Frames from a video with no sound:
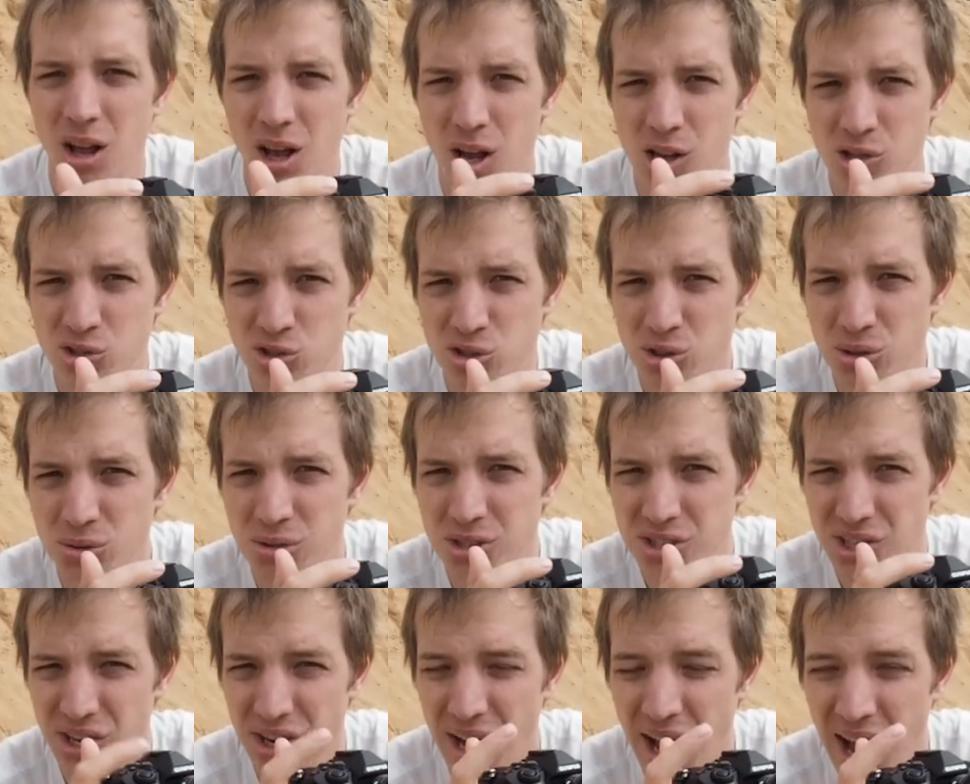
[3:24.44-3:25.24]
as soon
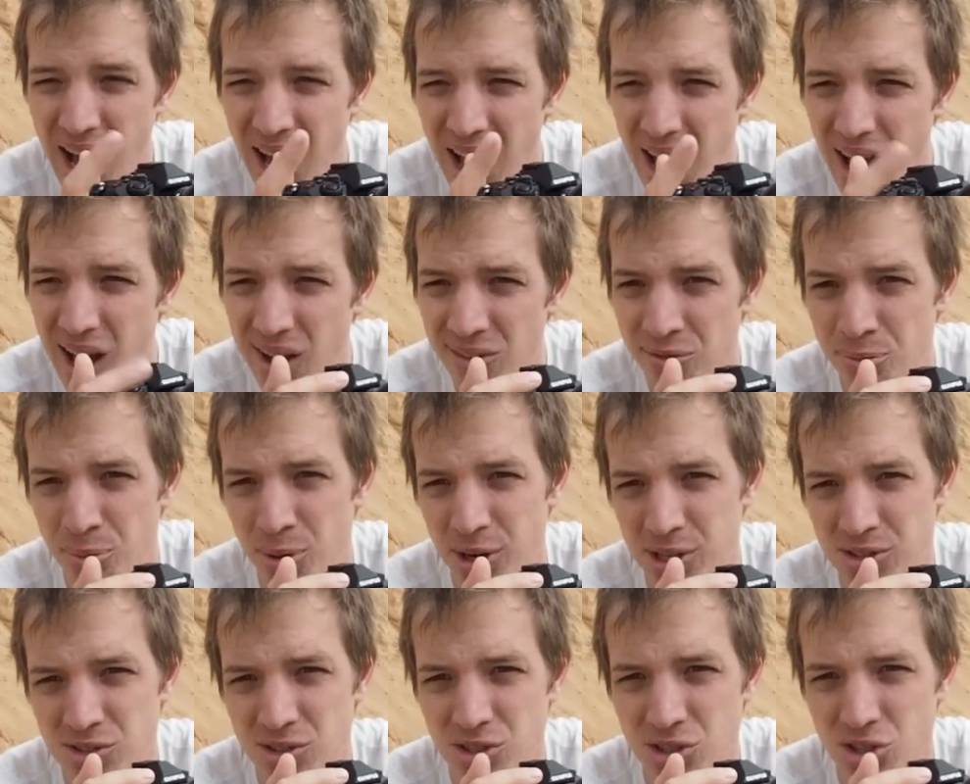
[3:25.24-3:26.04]
as I half
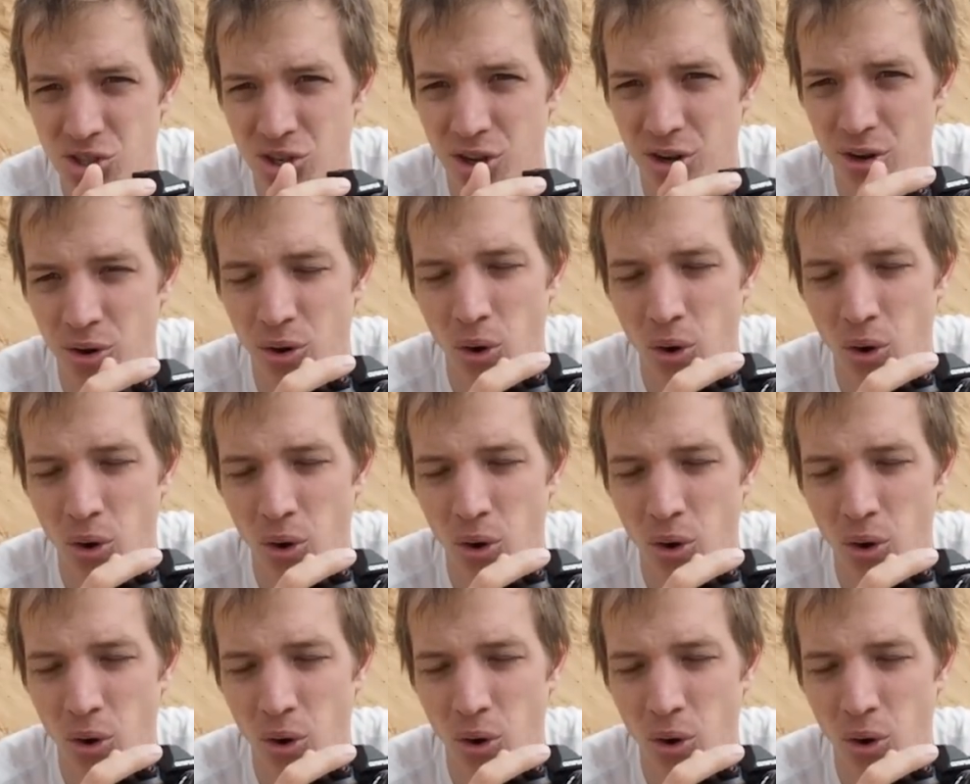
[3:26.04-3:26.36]
press the shutter,